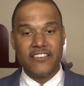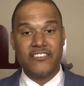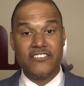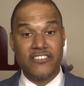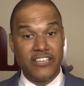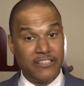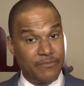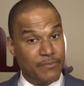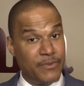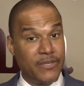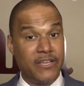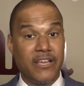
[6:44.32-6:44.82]

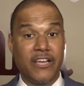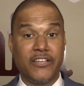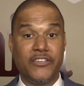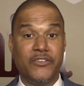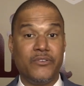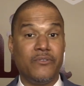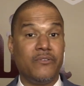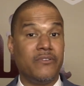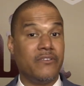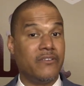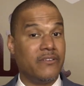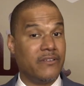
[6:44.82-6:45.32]
Just because
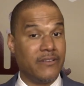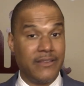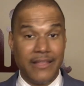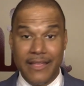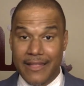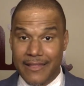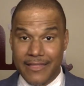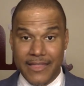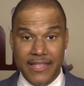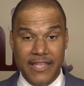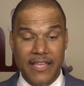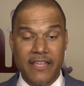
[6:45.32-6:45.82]
you
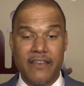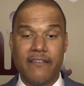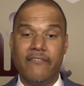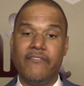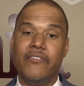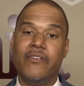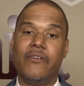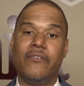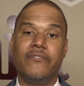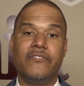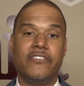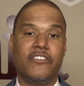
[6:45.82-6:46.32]
did the
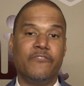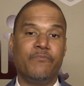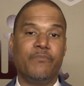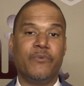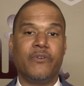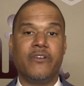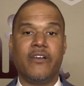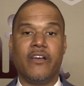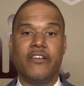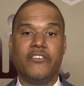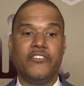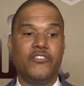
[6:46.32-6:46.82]
interview, just
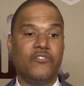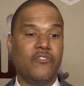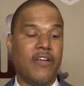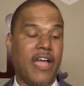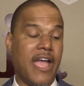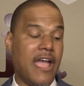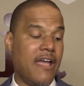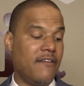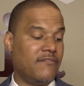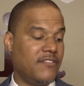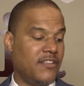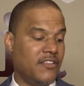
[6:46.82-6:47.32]
because you
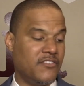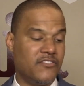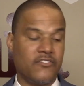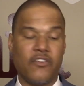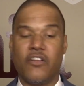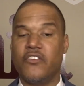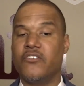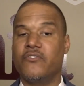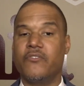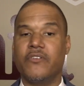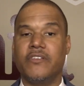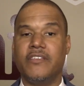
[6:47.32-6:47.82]
have these
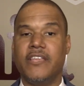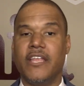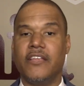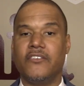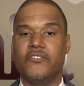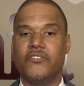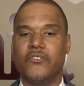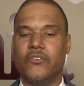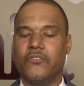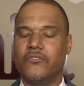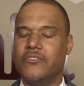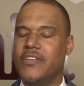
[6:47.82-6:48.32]
certain
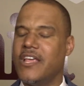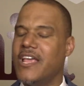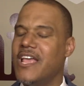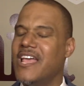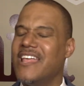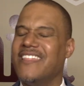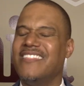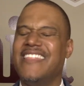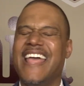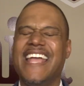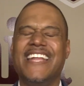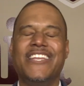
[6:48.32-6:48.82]
credentials,
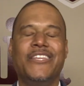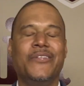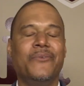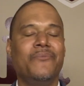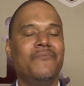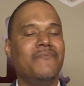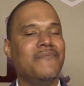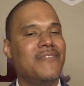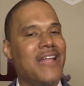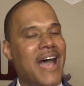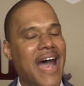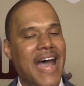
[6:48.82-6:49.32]
they do
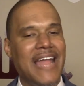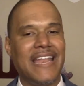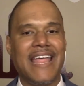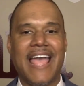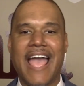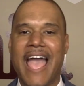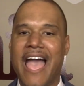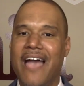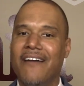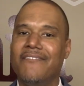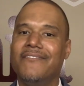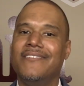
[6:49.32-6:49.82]
not
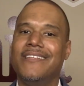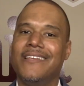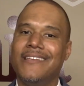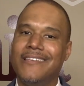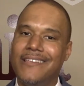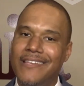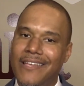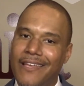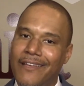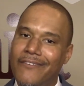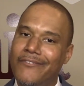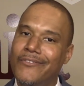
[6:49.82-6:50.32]
have to
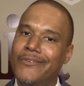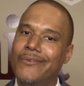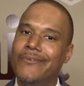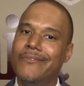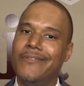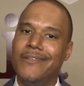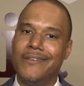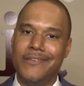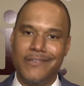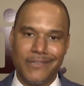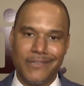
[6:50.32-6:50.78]
give you the